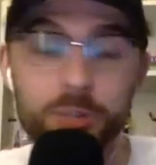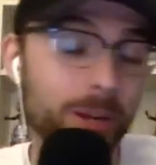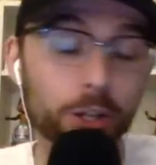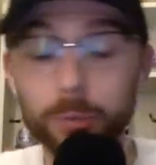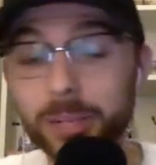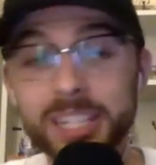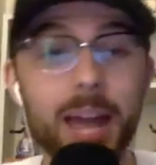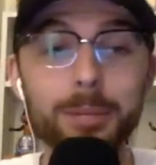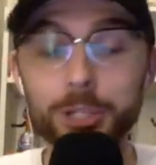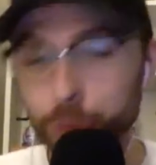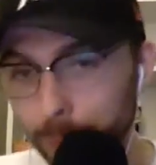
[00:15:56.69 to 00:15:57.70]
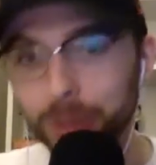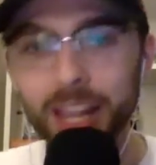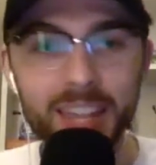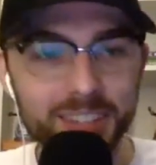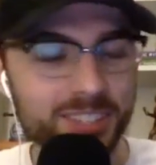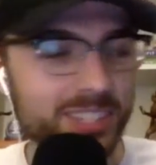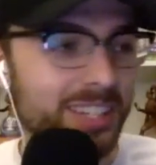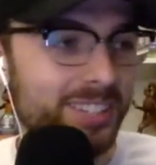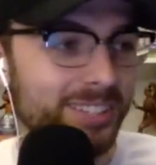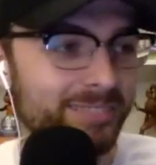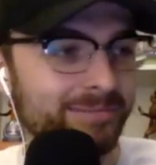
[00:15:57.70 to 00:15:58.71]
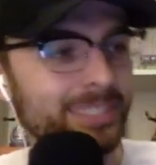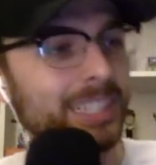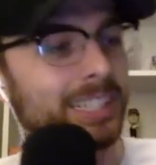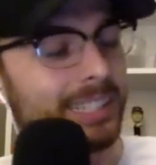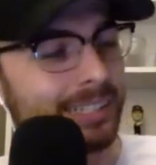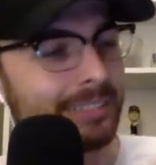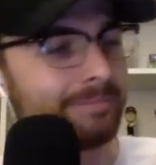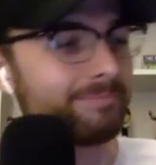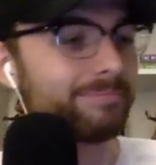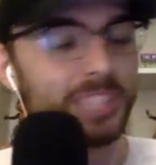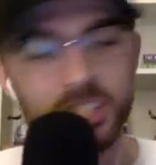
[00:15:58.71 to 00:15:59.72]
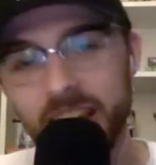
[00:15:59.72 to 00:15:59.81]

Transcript: spent a little bit of time in AAA this season, just